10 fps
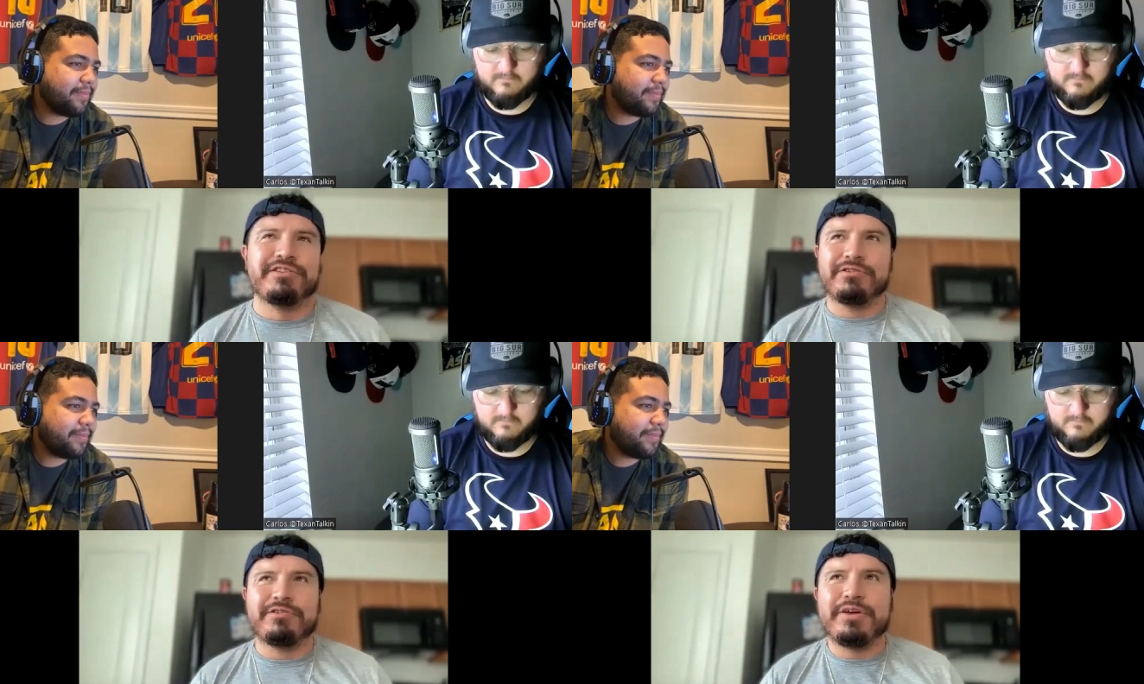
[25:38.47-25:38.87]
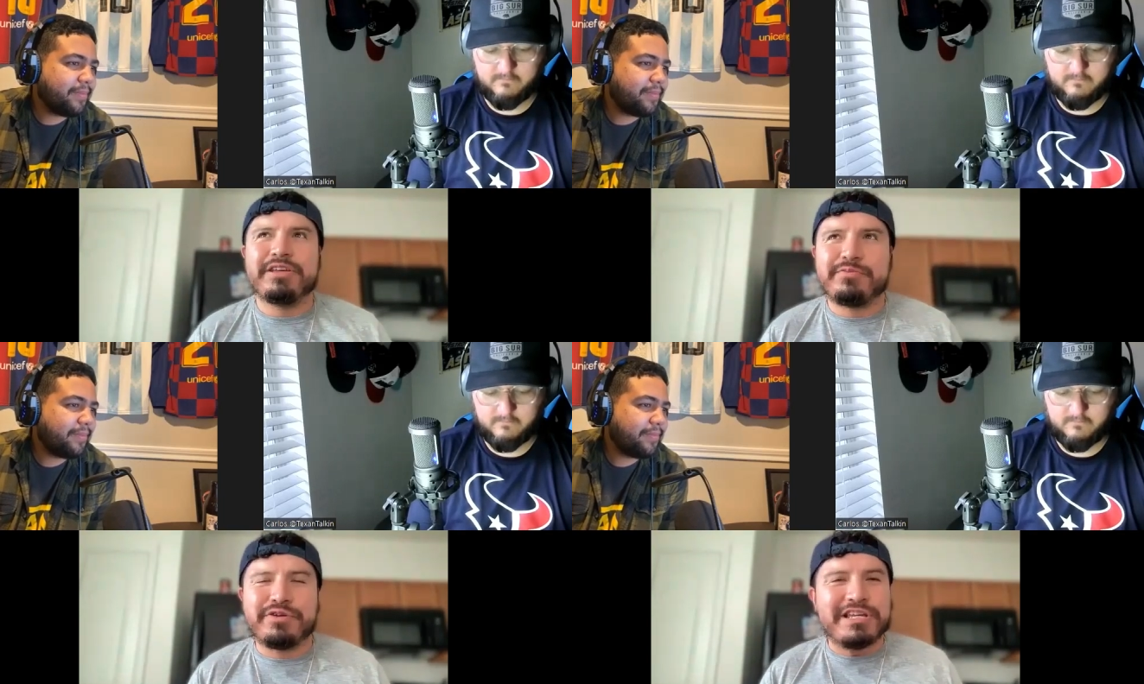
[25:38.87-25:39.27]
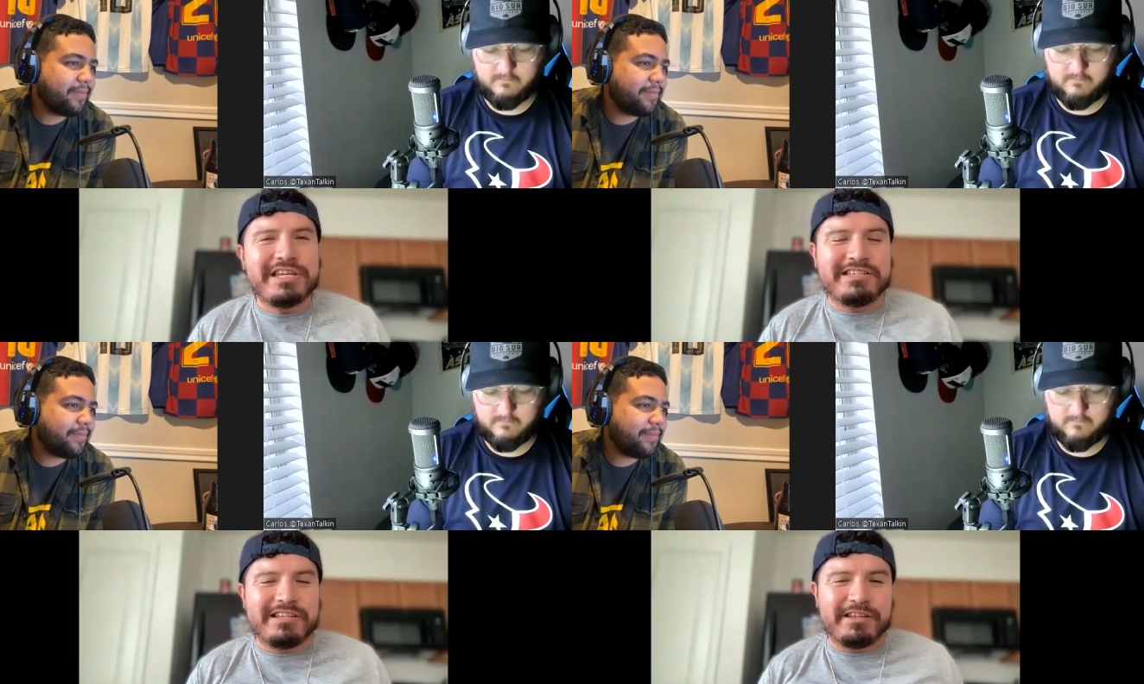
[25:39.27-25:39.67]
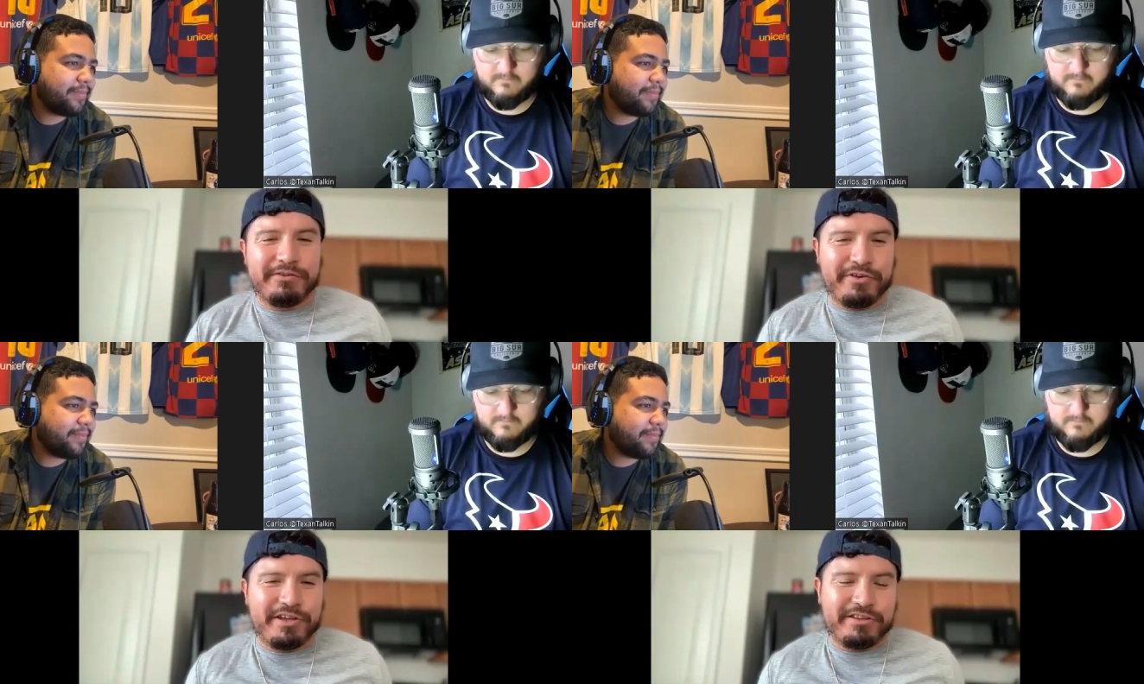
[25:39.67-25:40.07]
Speaker 1: it. So it makes it pretty easy to
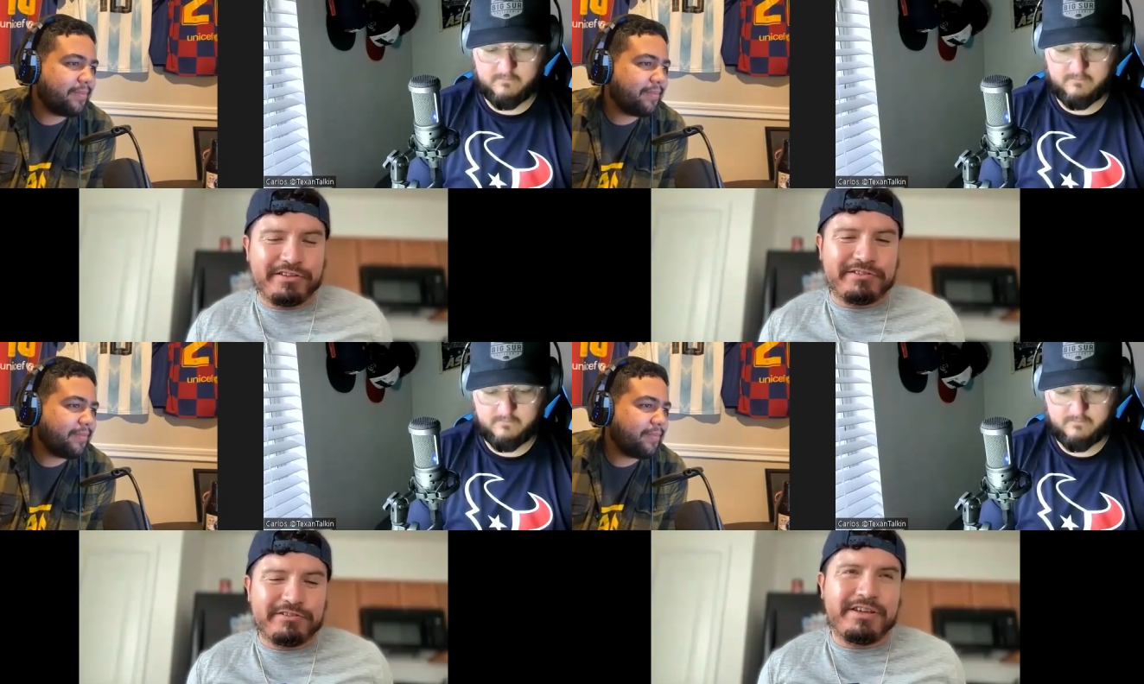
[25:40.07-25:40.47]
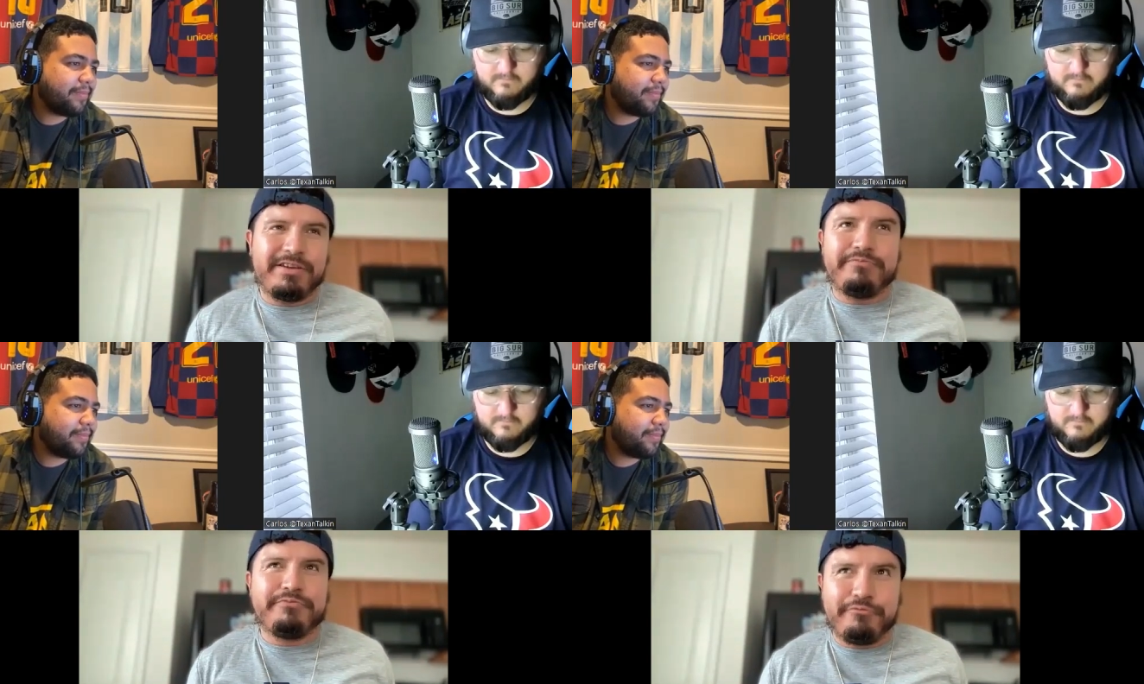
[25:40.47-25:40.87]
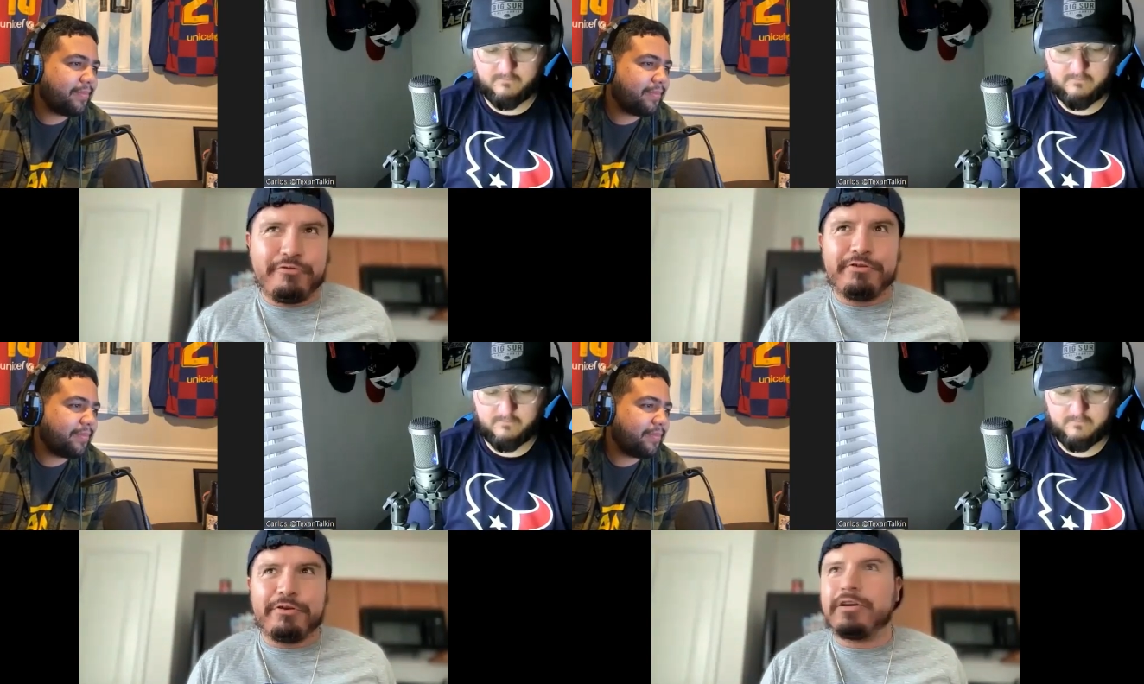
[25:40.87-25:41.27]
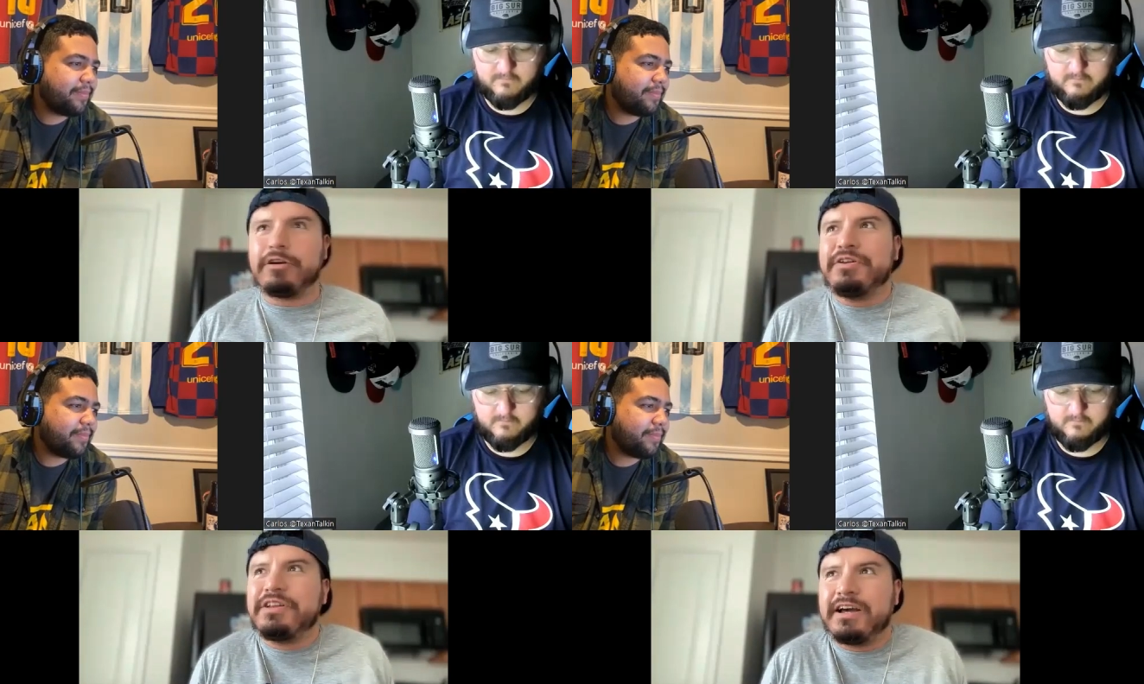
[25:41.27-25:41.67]
defend. So they figured,
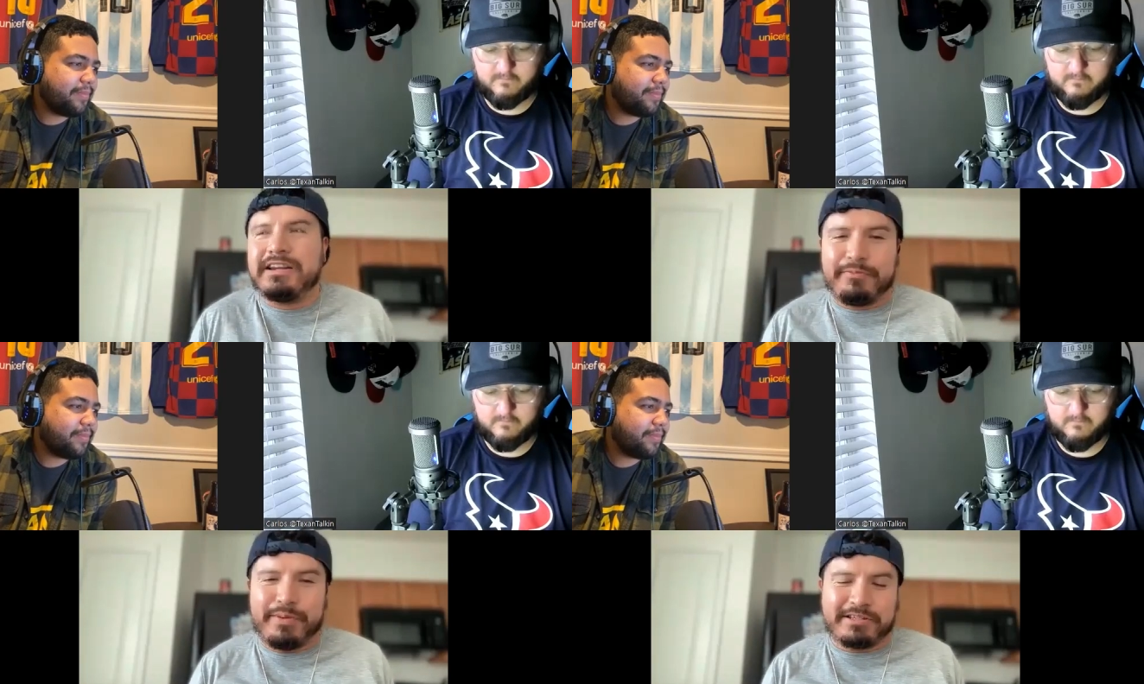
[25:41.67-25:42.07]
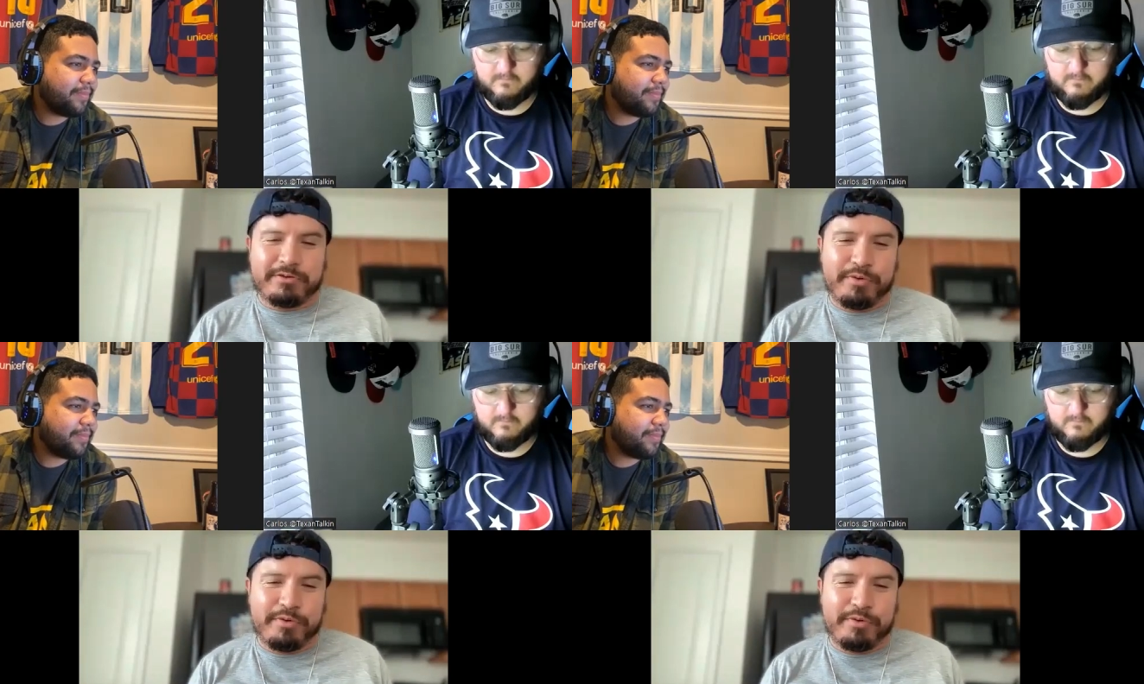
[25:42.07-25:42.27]
okay, we need a guy to pass the